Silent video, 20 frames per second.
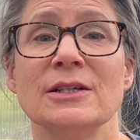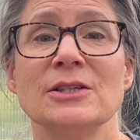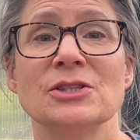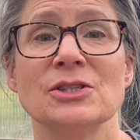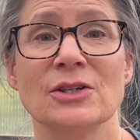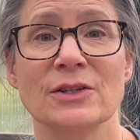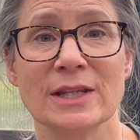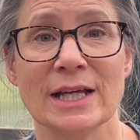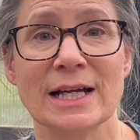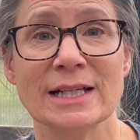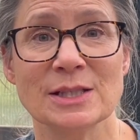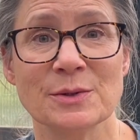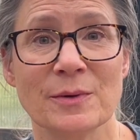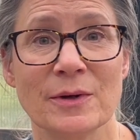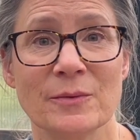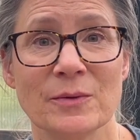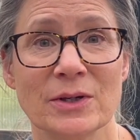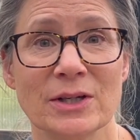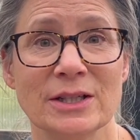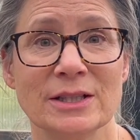So that's
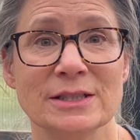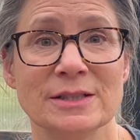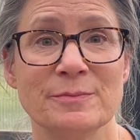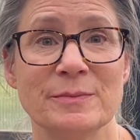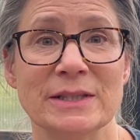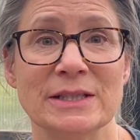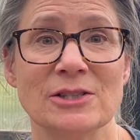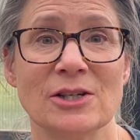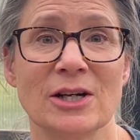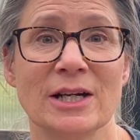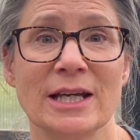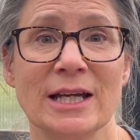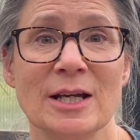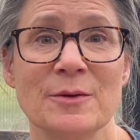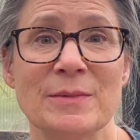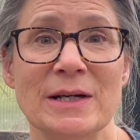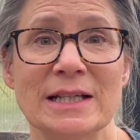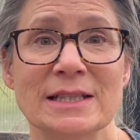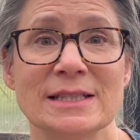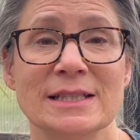what we're going to be talking
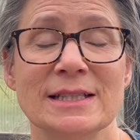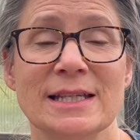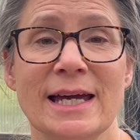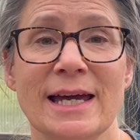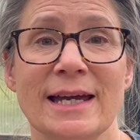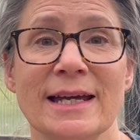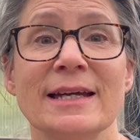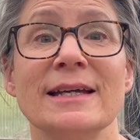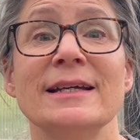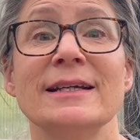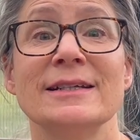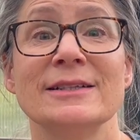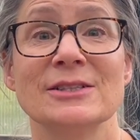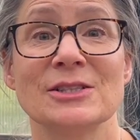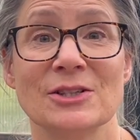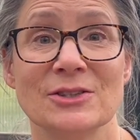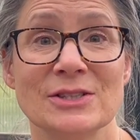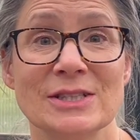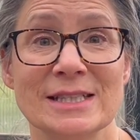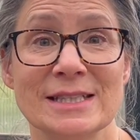about today.
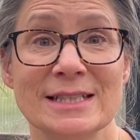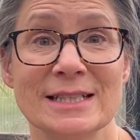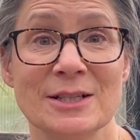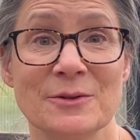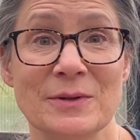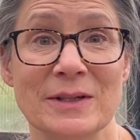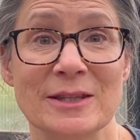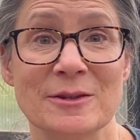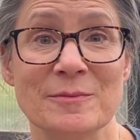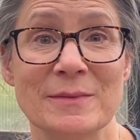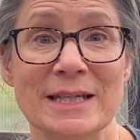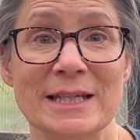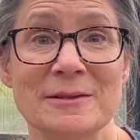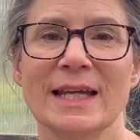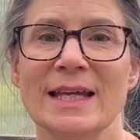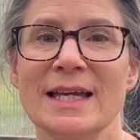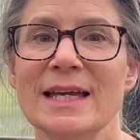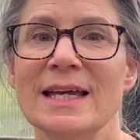So stick with me.